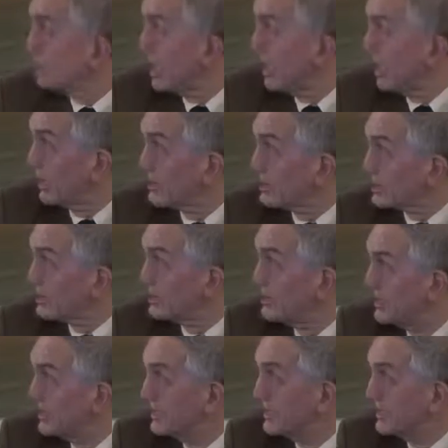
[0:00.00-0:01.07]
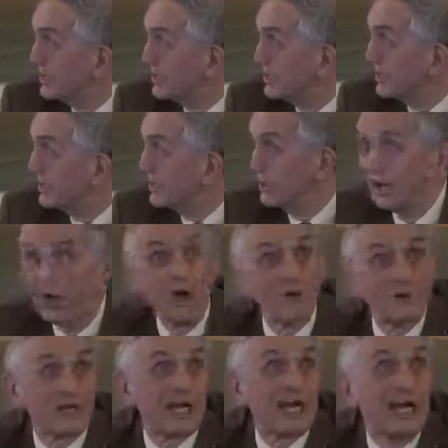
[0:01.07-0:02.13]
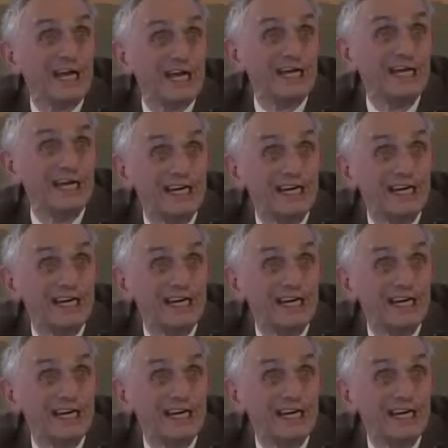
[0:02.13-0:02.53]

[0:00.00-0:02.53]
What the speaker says: banks, okay.